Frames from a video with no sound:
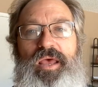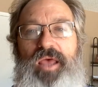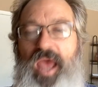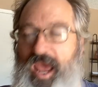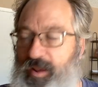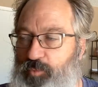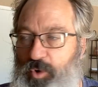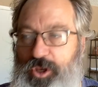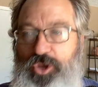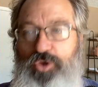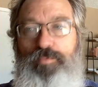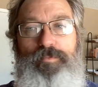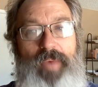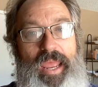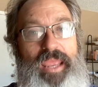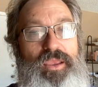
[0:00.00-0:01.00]
And when you
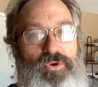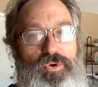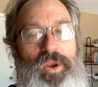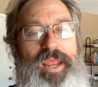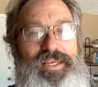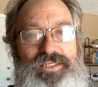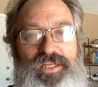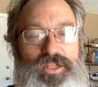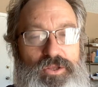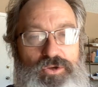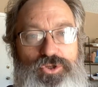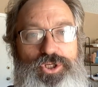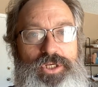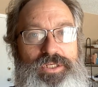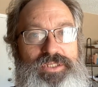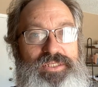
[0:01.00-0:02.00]
make create
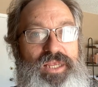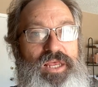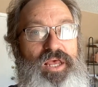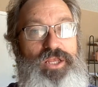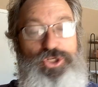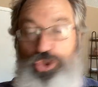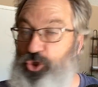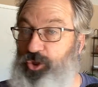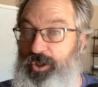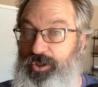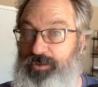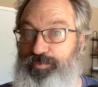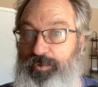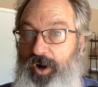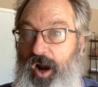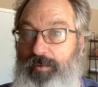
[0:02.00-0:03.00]
solutions to those
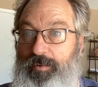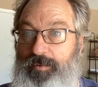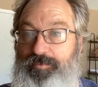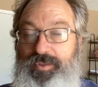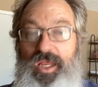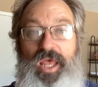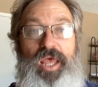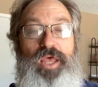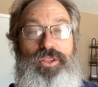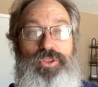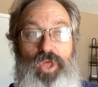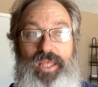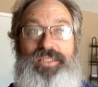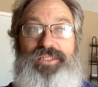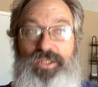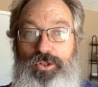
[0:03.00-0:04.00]
problems,
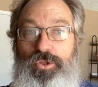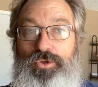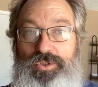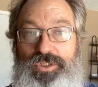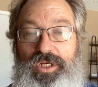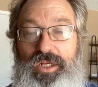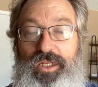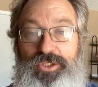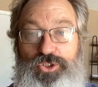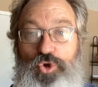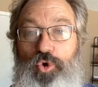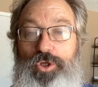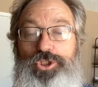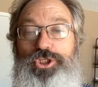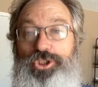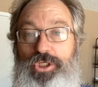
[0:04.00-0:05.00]
that solution is
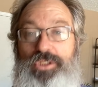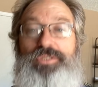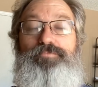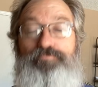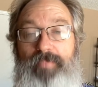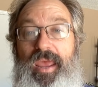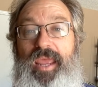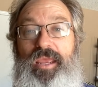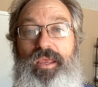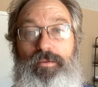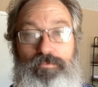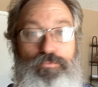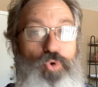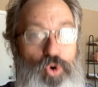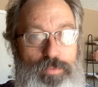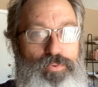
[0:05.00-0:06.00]
going to just make
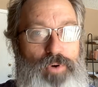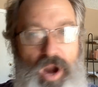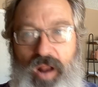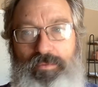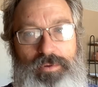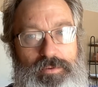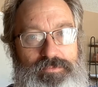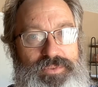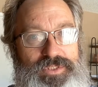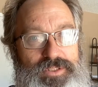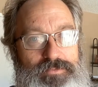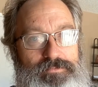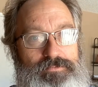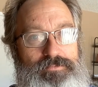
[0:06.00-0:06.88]
more problems.